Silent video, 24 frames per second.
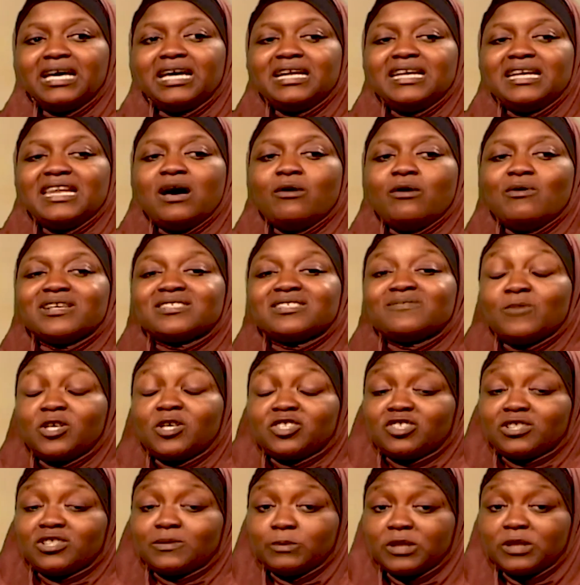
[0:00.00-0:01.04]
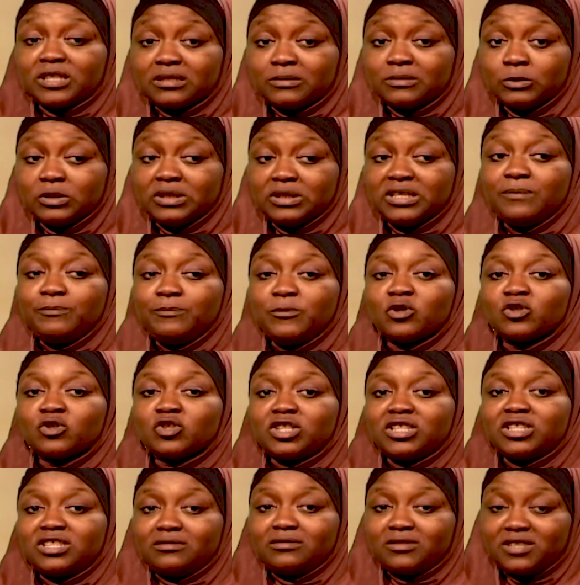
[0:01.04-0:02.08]
Now, as much as possible, keep your
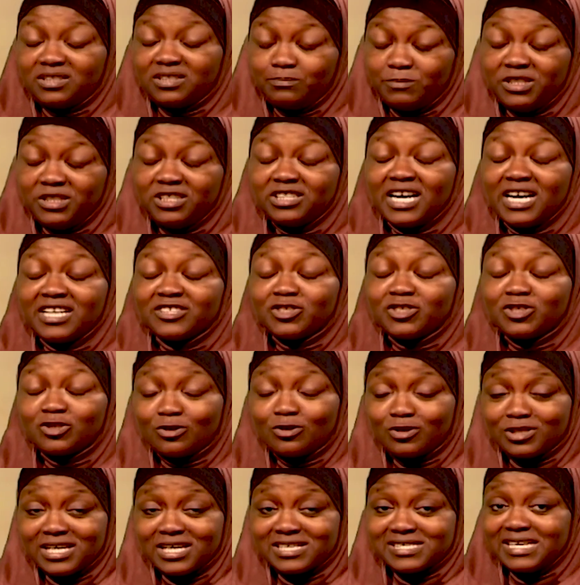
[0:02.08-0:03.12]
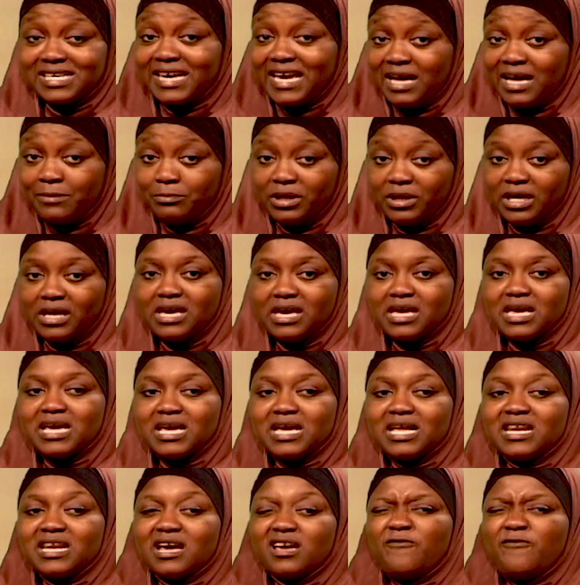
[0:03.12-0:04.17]
speech as short as it can be.
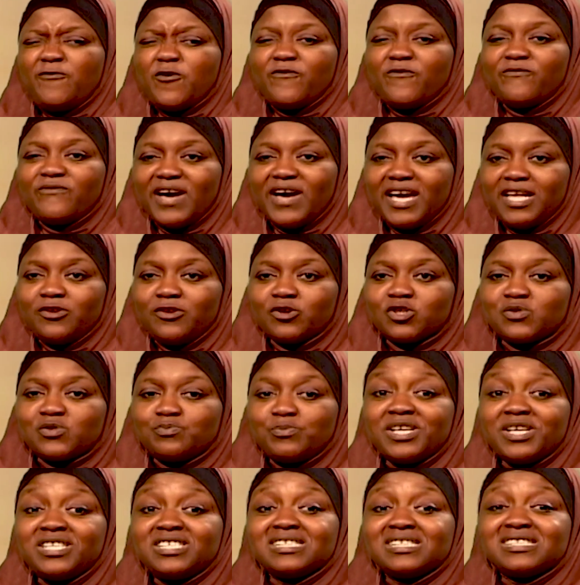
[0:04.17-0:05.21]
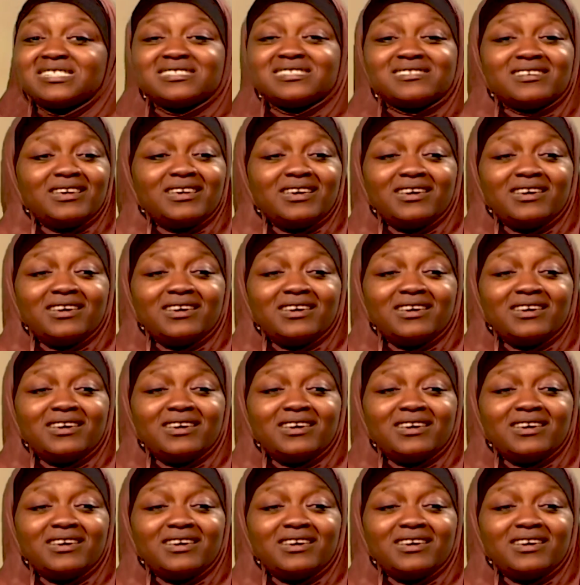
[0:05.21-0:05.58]
Now, if you find your speech is